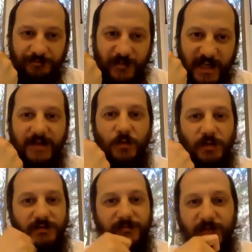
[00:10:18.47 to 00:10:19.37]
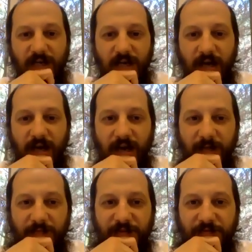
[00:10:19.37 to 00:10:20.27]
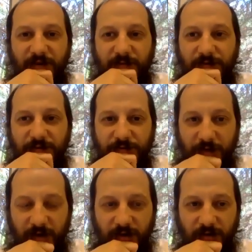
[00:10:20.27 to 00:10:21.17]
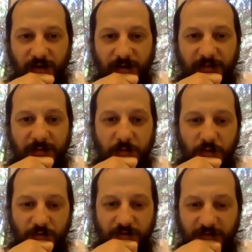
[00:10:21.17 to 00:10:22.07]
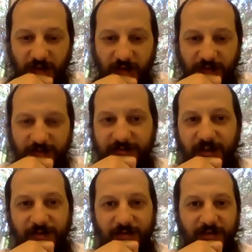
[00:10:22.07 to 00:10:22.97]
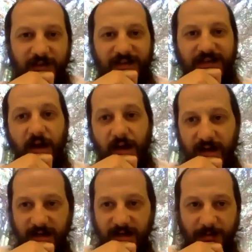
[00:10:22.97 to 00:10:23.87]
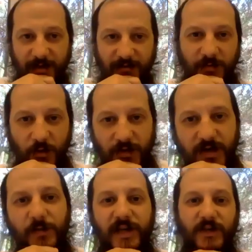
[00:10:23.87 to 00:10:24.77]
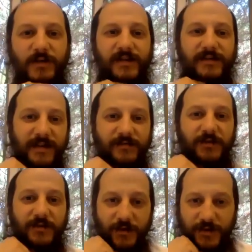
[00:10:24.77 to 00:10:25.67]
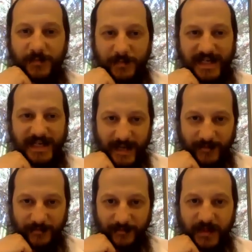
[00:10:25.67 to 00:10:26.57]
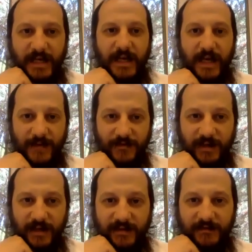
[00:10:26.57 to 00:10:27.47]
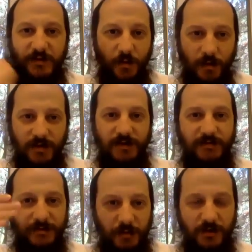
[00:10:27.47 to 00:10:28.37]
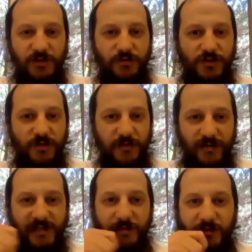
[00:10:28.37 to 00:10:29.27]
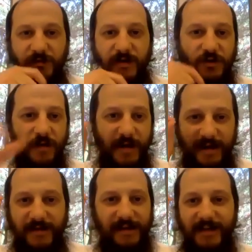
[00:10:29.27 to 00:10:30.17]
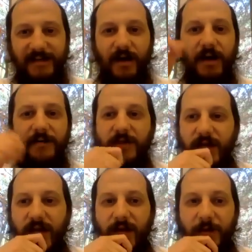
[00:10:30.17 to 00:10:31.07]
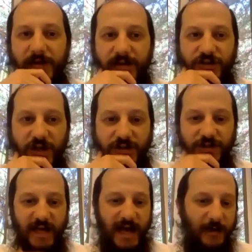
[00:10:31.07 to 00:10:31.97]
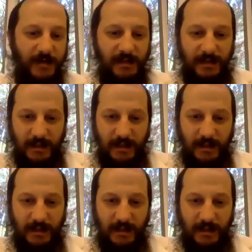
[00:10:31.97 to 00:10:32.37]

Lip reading: in the world. From tomorrow, I'm going to move this class. Instead of having it at 9 a.m. every morning, we're going to do it at 7:30 p.m. every night. It's recorded, it's put on YouTube and Facebook, so whoever can't make it the exact time, but we're going to change the hour